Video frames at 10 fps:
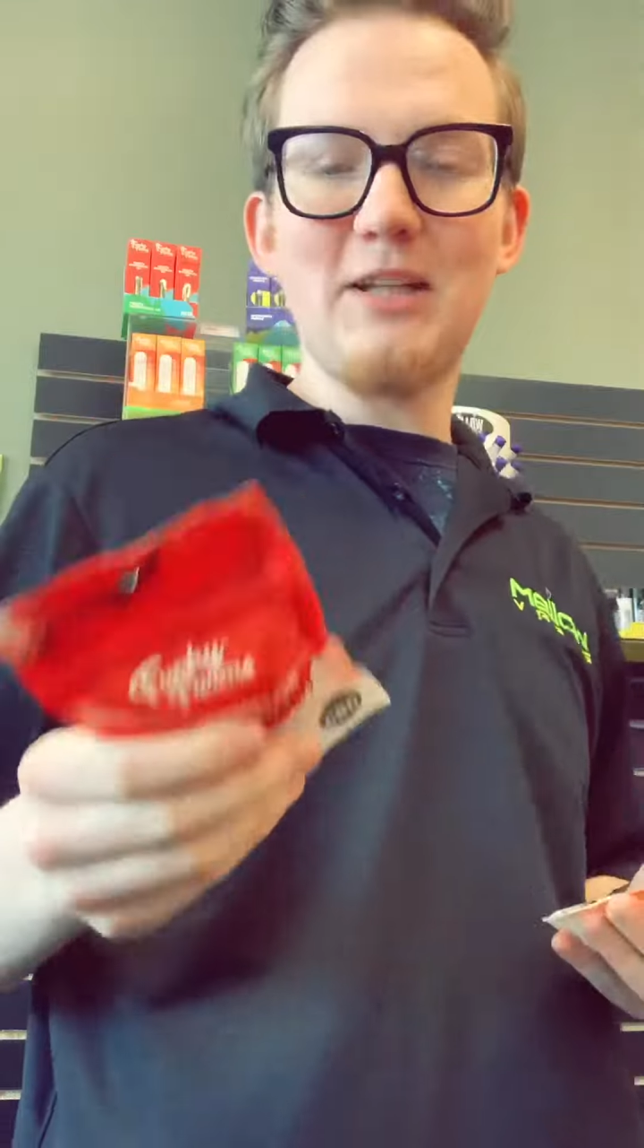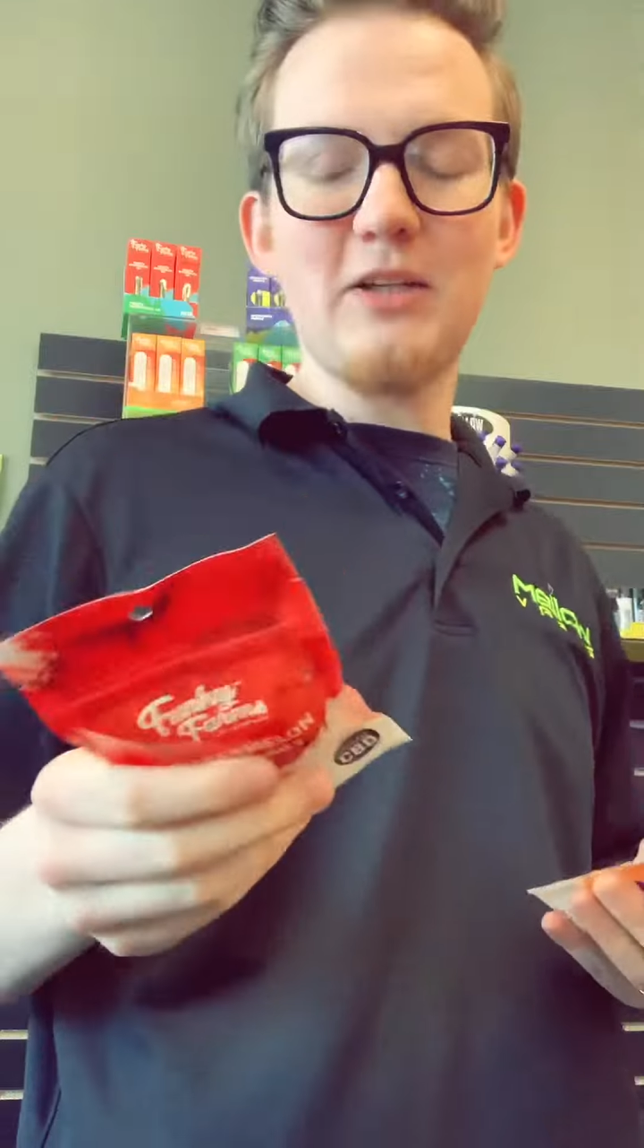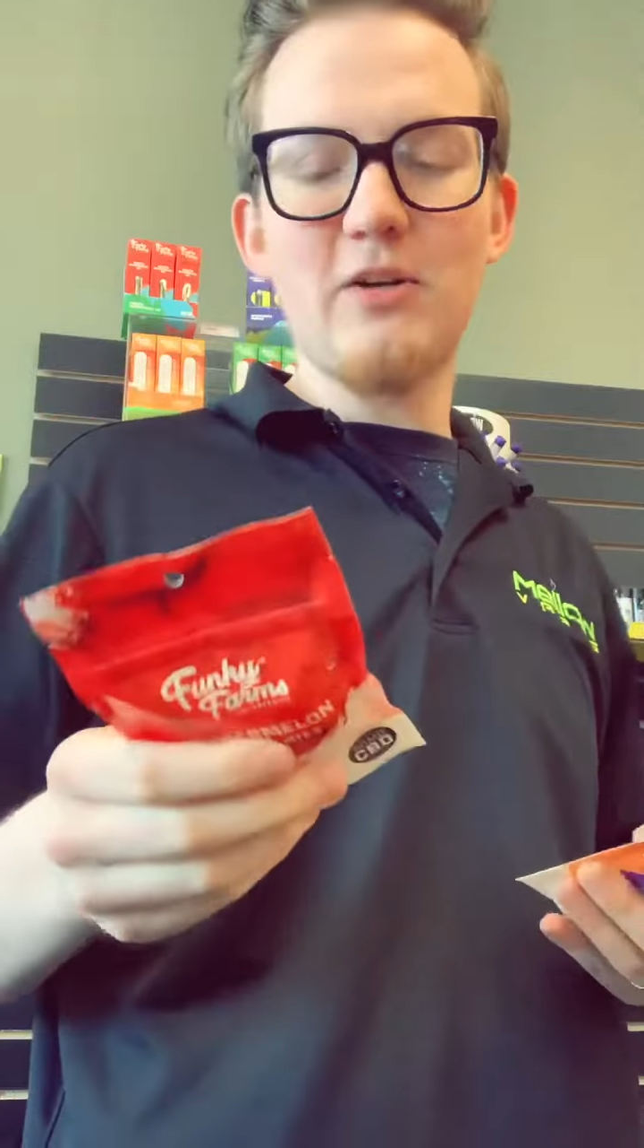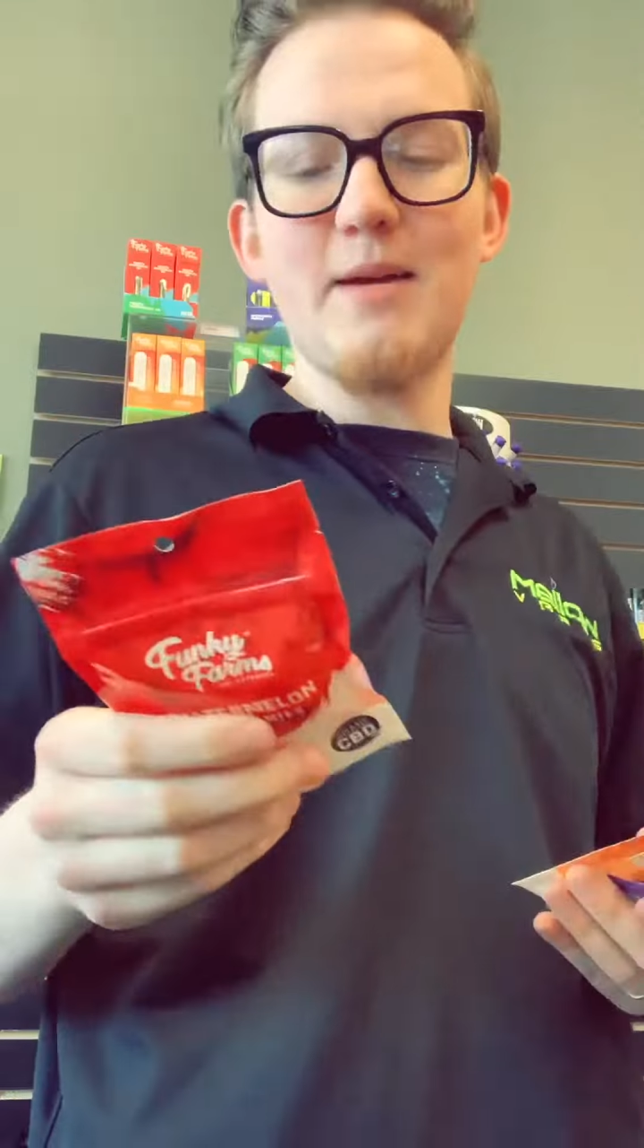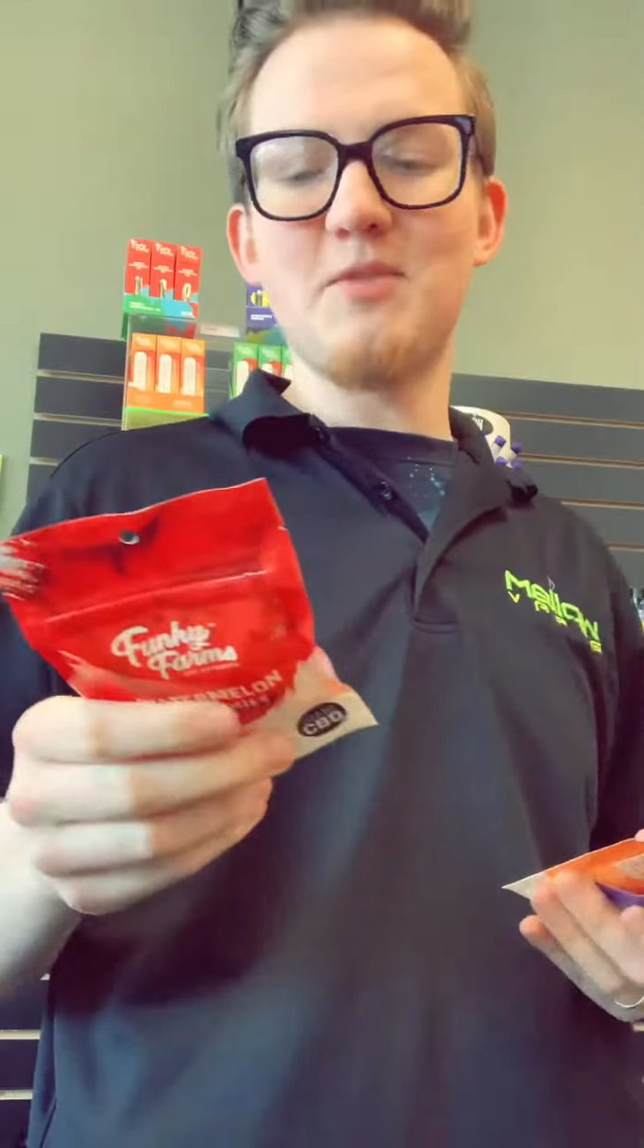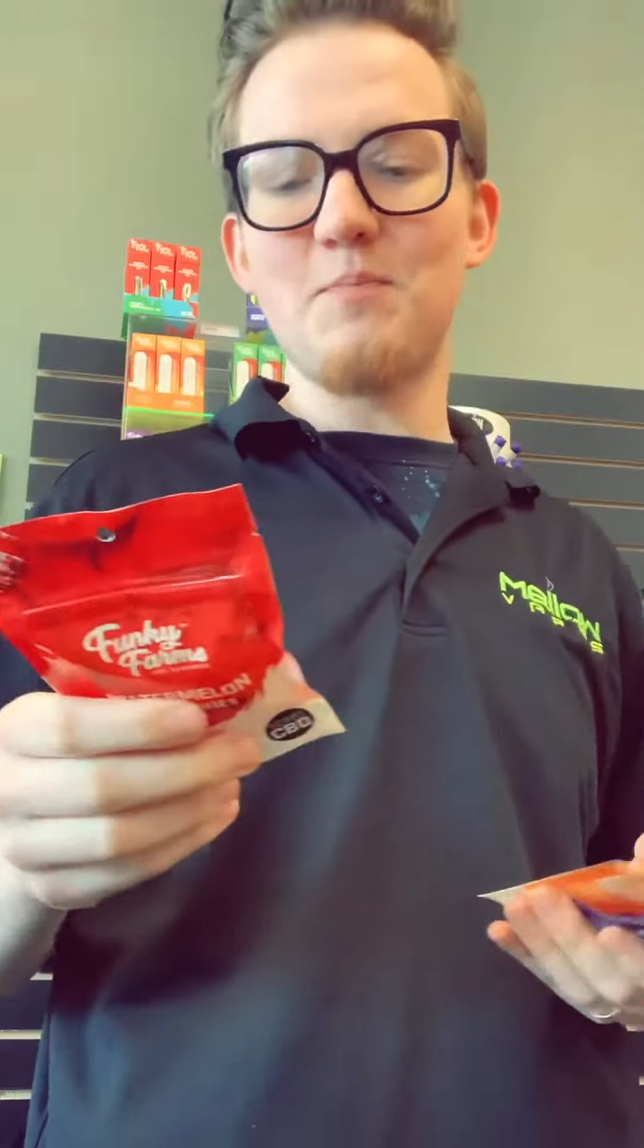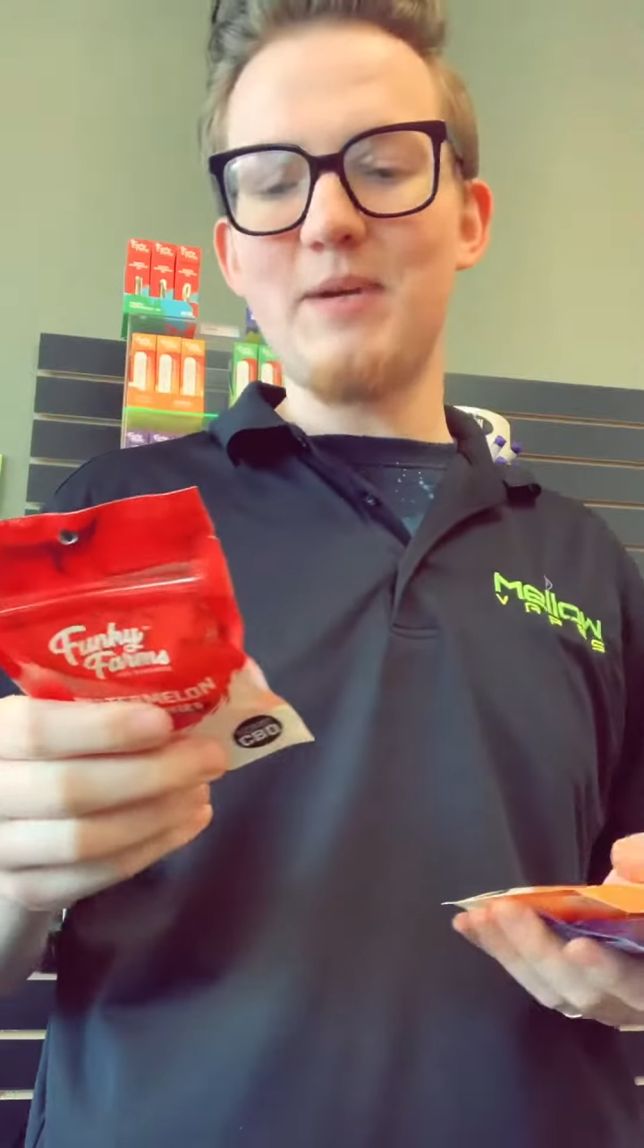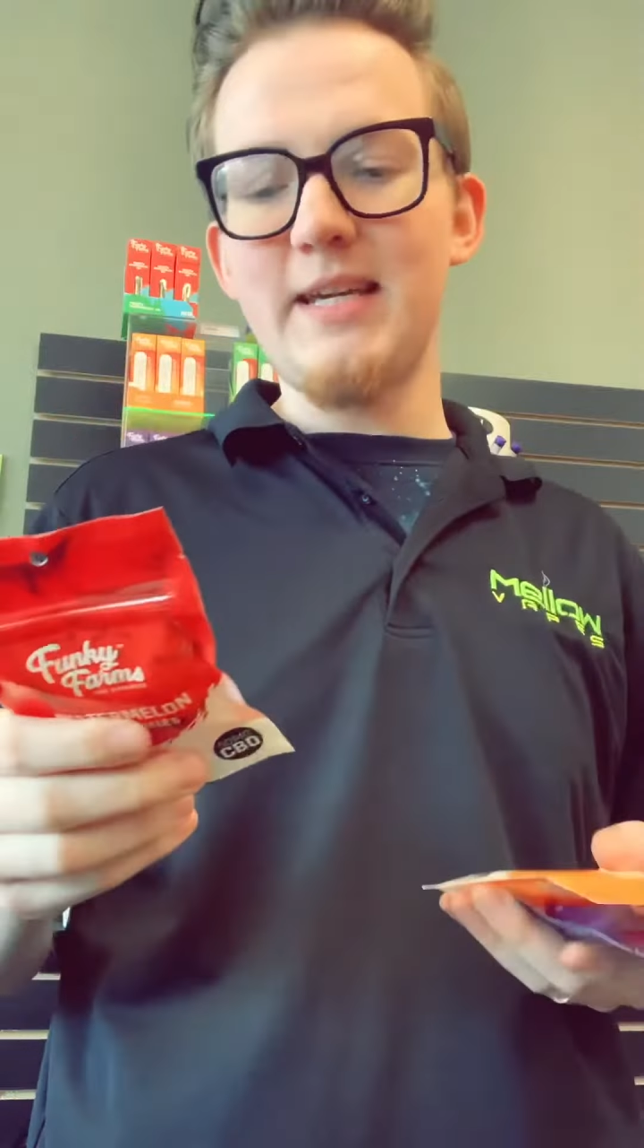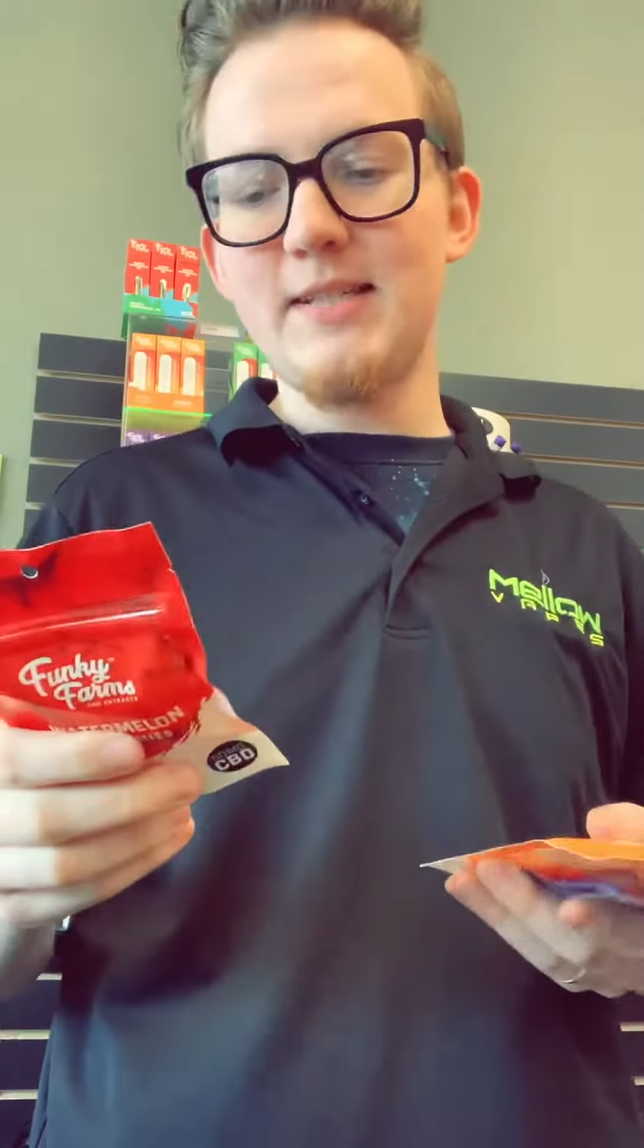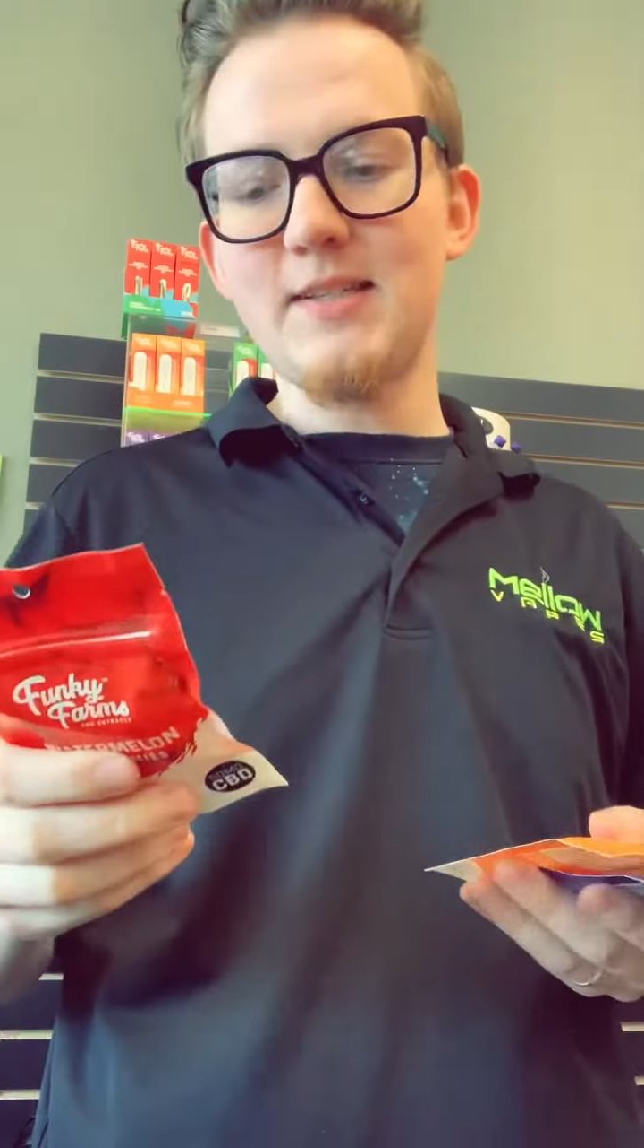milligrams a
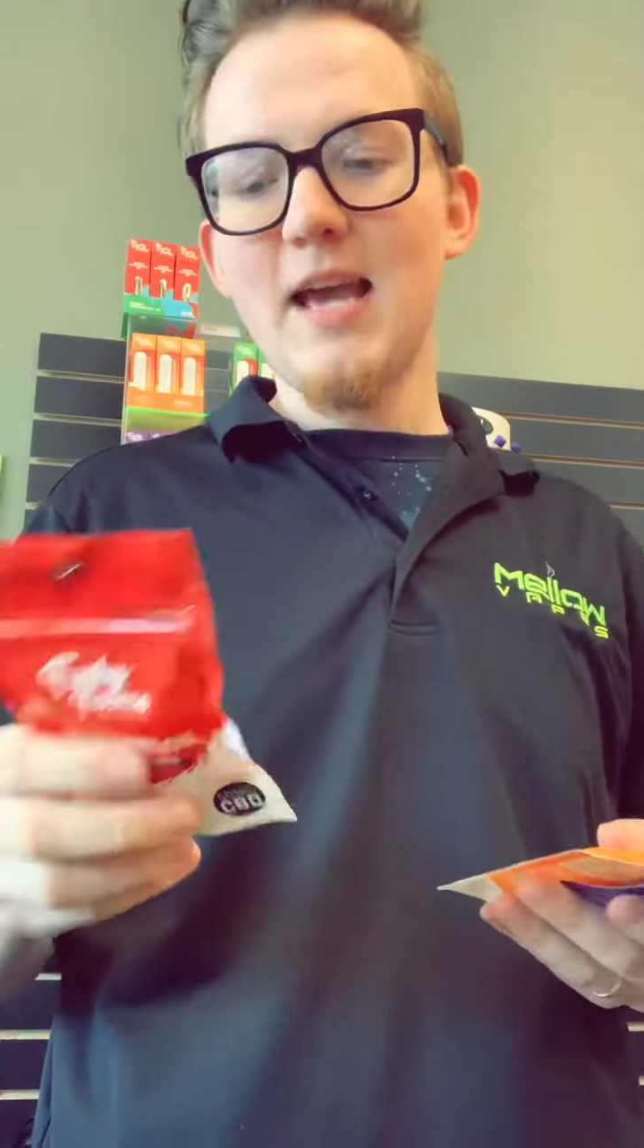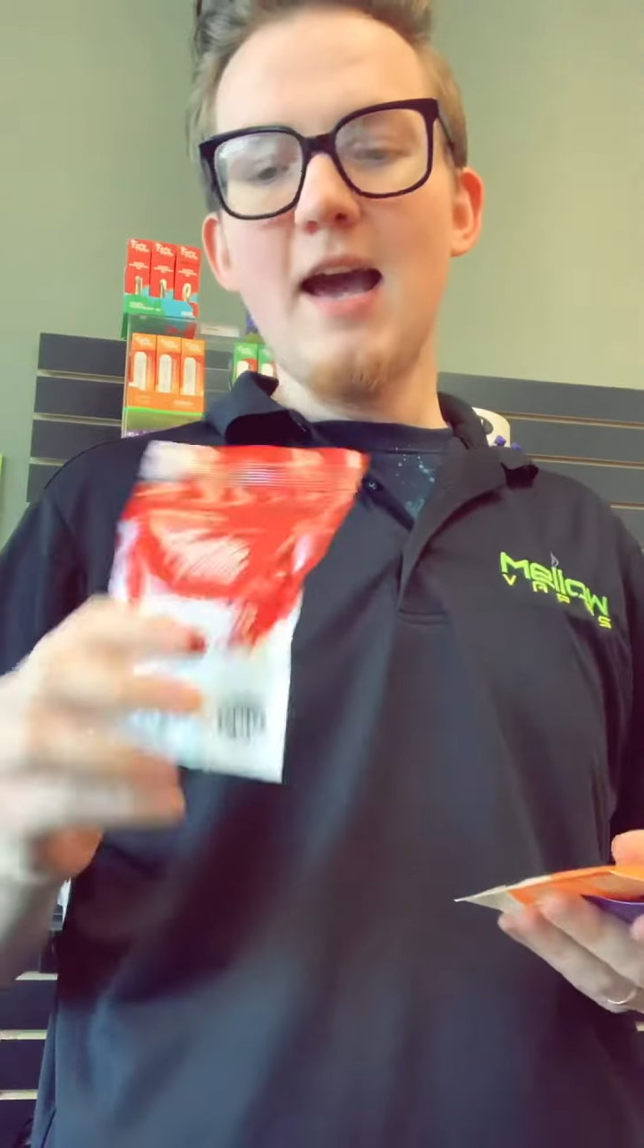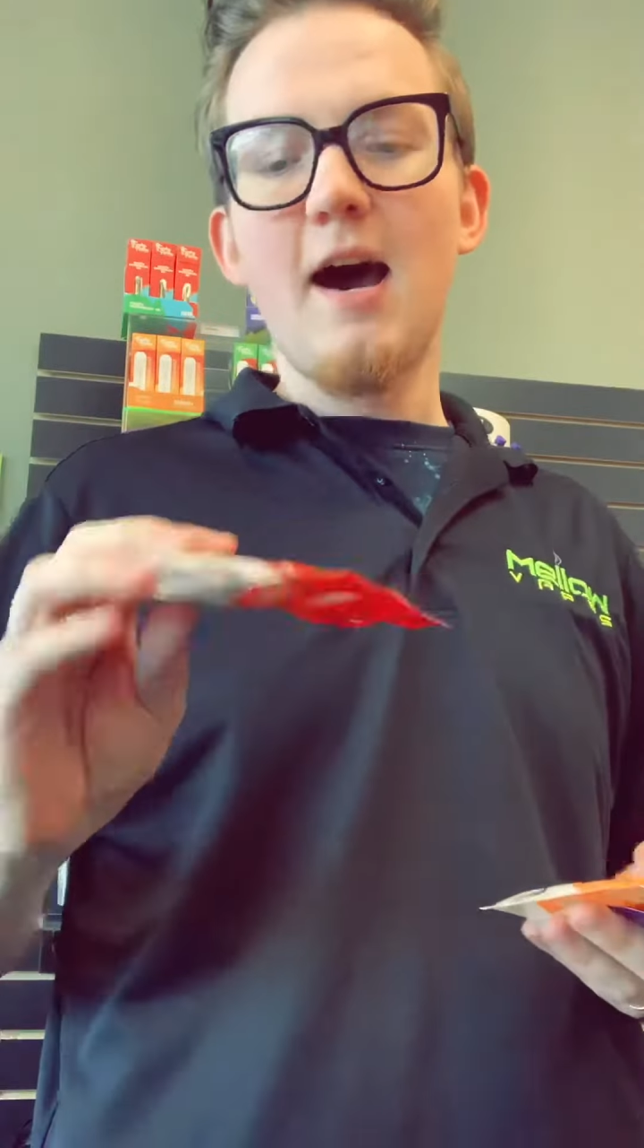piece.